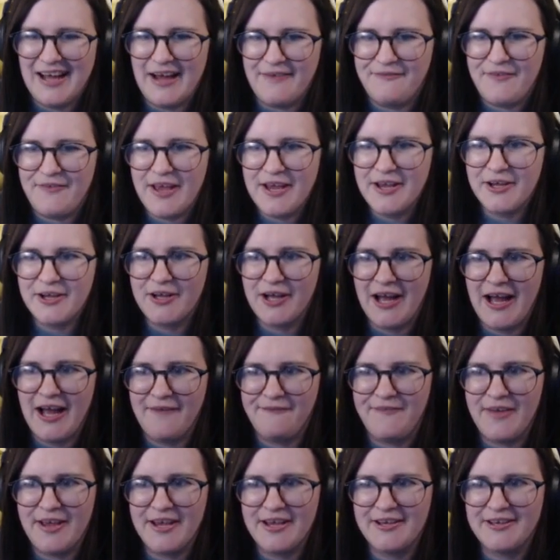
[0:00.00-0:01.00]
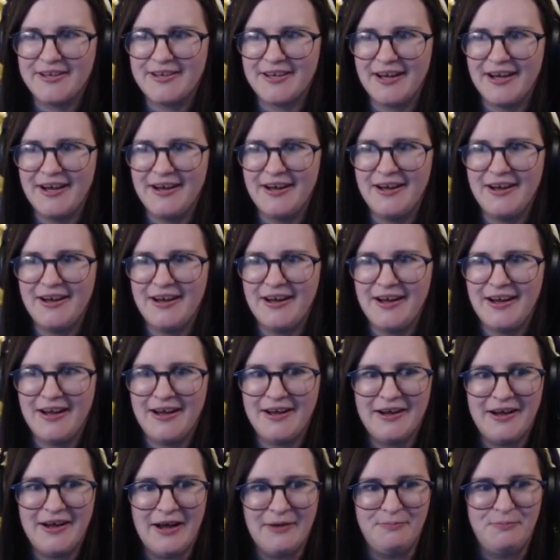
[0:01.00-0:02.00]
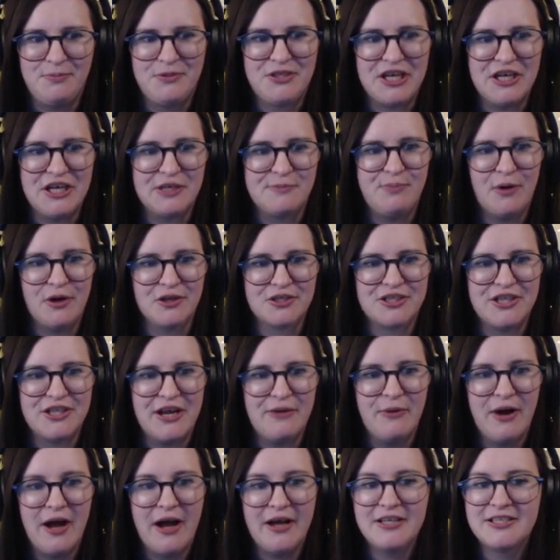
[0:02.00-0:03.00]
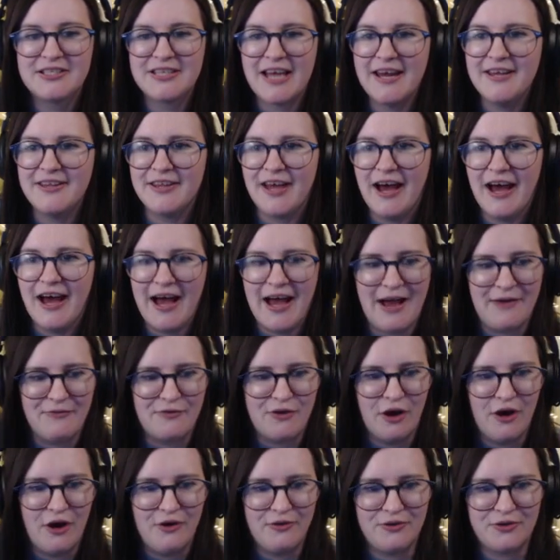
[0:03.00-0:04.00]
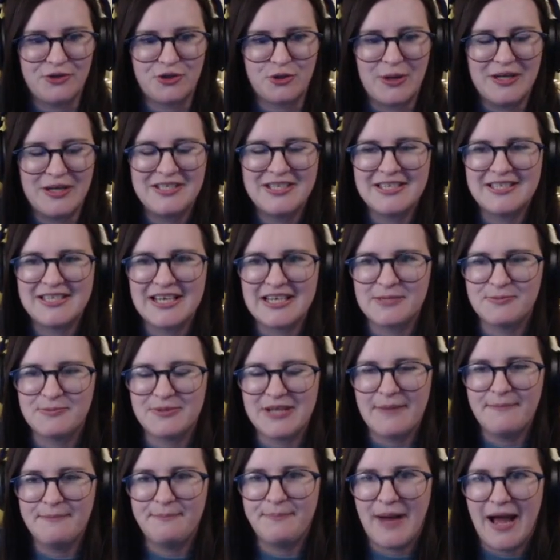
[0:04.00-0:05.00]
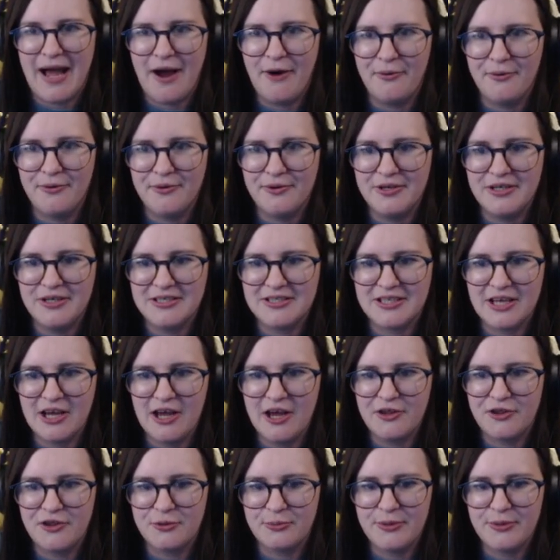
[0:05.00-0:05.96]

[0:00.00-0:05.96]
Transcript: I think, I think I'm Zeus bossing it. Well, you say that. I've got 26% power and it's at